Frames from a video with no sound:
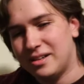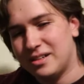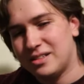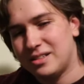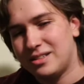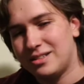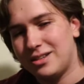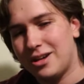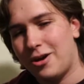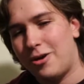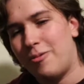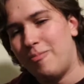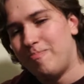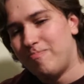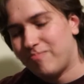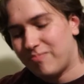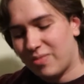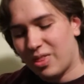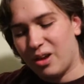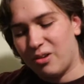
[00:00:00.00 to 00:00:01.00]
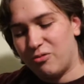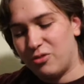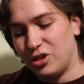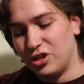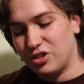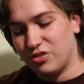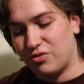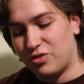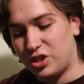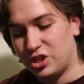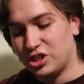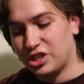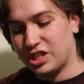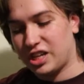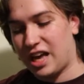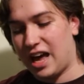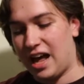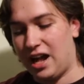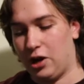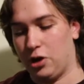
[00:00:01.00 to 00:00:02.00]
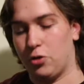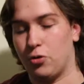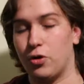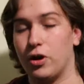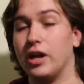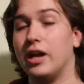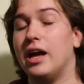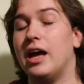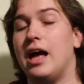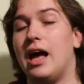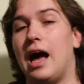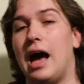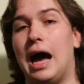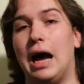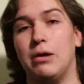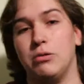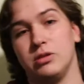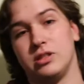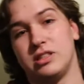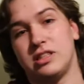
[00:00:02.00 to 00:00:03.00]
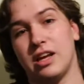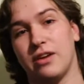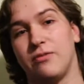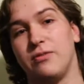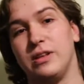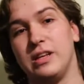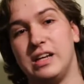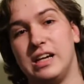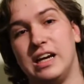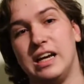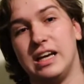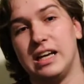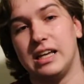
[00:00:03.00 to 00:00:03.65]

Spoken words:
So, for this first category, I will definitely